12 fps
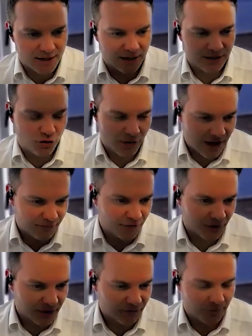and grant
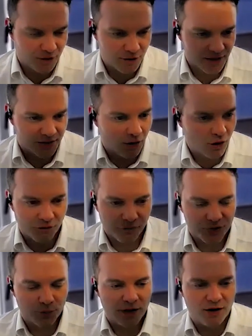funding from the U.S. All of
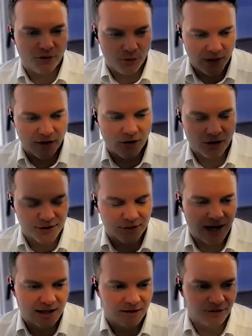which we are, we are also
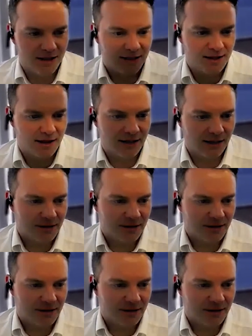actively seeking.